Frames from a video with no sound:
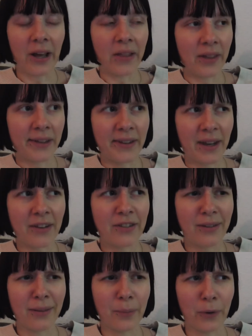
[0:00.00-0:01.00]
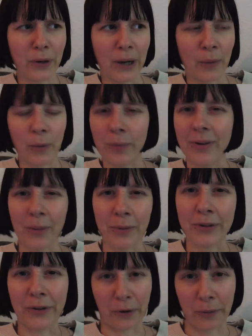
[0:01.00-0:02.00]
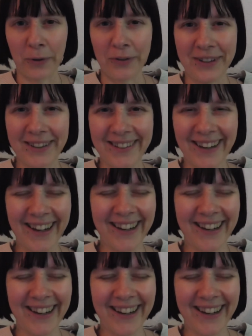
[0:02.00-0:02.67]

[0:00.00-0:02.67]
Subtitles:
and that's actually the book I will probably talk about here.